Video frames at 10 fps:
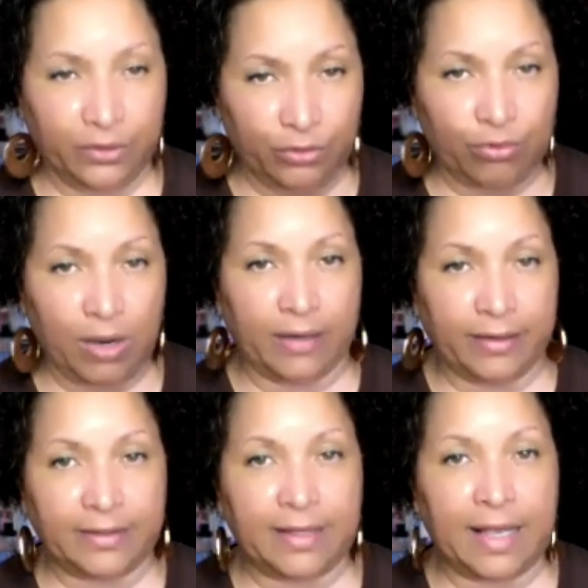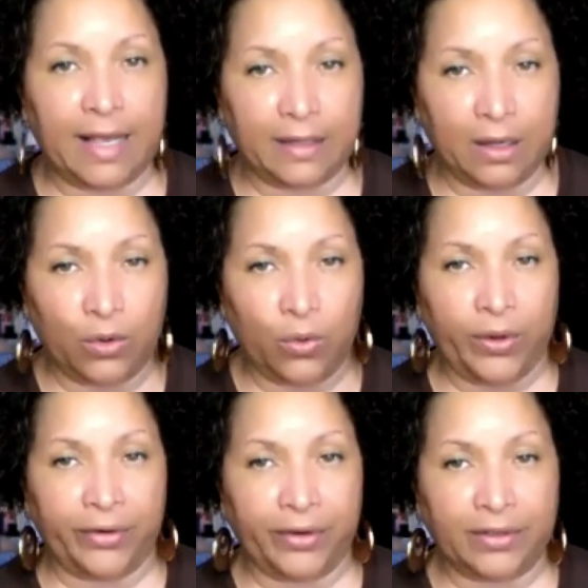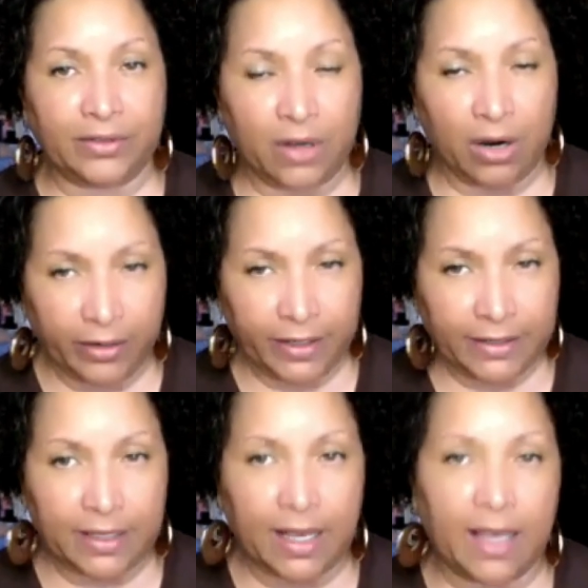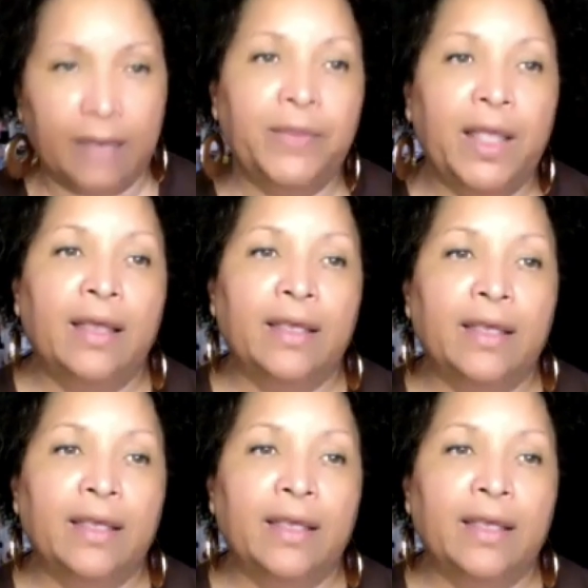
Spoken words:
the Uranus and Aquarius archetype,